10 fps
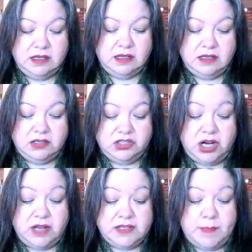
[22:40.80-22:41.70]

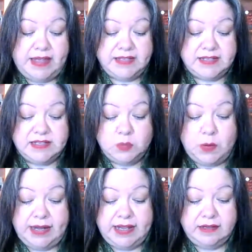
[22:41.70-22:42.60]
Charles Manson's
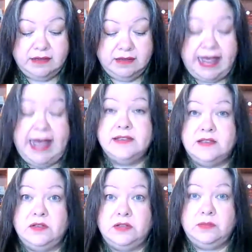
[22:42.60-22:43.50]
wedding
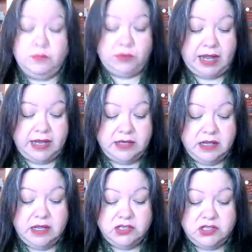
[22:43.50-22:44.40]
canceled, bride
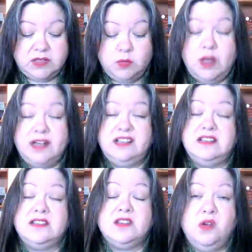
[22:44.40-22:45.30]
just wanted
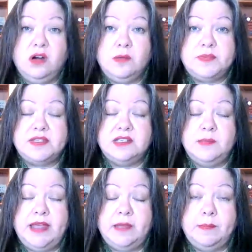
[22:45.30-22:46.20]
his corpse to
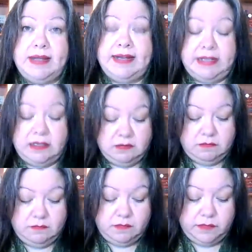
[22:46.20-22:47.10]
make money.
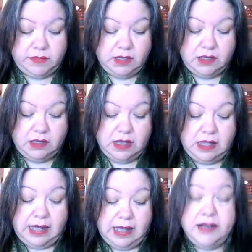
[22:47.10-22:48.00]

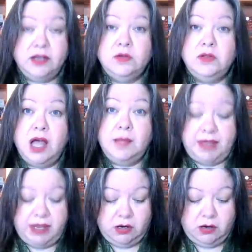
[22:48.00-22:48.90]
Idaho
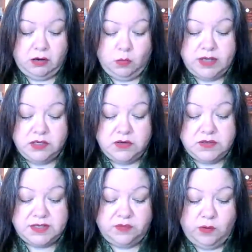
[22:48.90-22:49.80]
lawmaker wonders
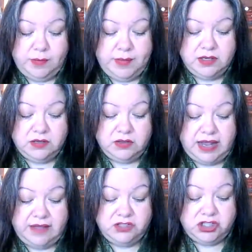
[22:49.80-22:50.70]
if women could
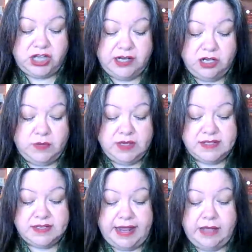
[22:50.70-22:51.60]
have gyno
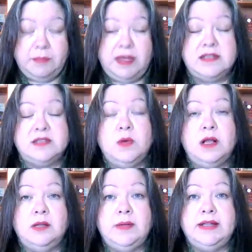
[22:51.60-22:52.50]
exam by
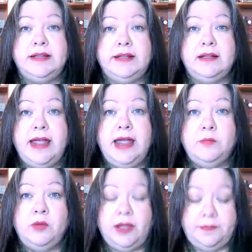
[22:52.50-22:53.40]
swallowing little camera.